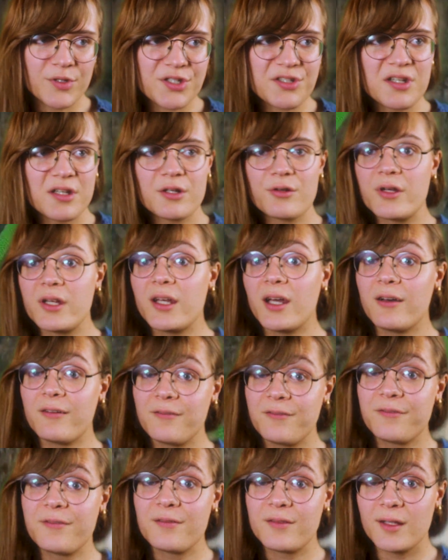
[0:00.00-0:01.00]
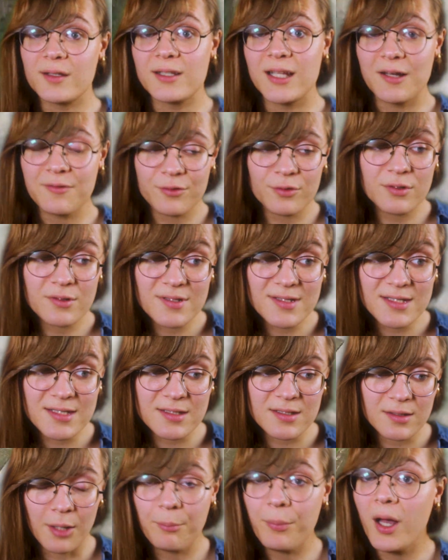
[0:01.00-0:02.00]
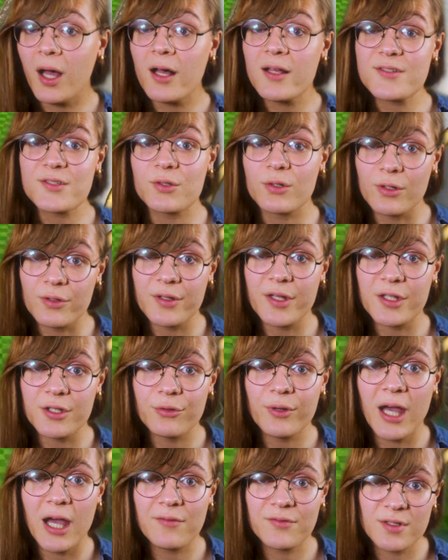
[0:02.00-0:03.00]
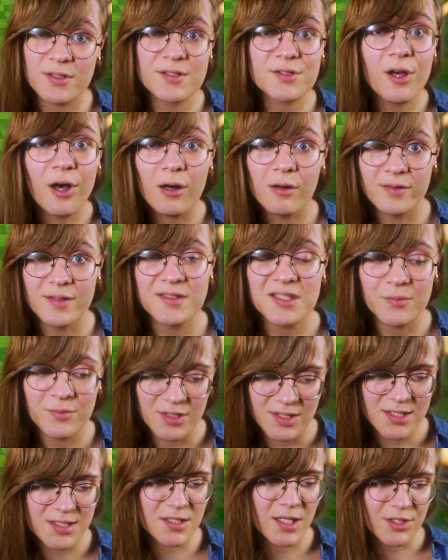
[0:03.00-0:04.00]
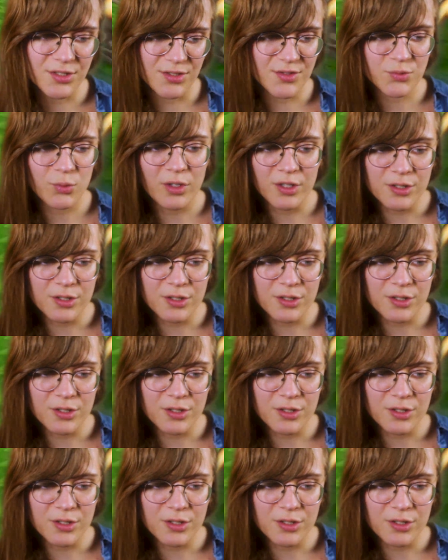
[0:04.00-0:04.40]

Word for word: machinery of the levels a puzzle that you have to solve in some of the stages,